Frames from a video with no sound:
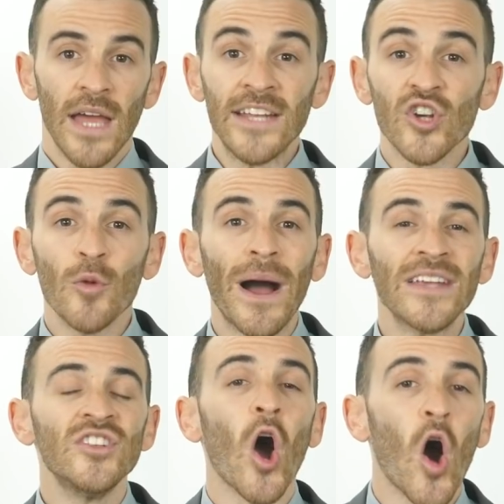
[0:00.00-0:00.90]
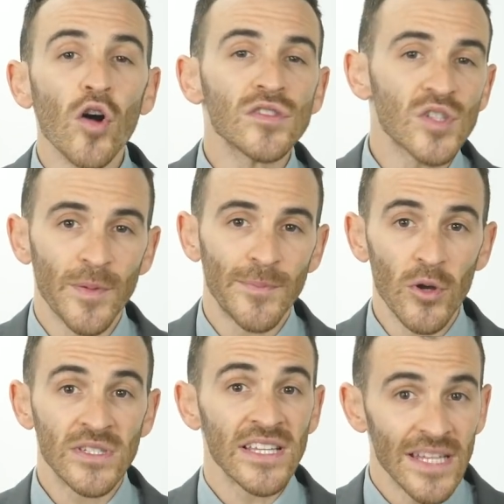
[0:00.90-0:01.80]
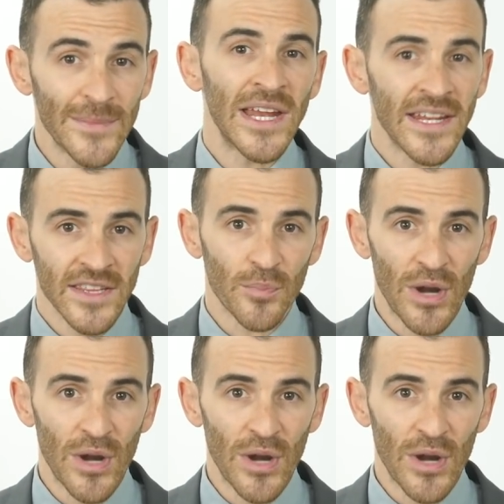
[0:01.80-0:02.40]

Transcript: And Joe Biden also proposed eliminating the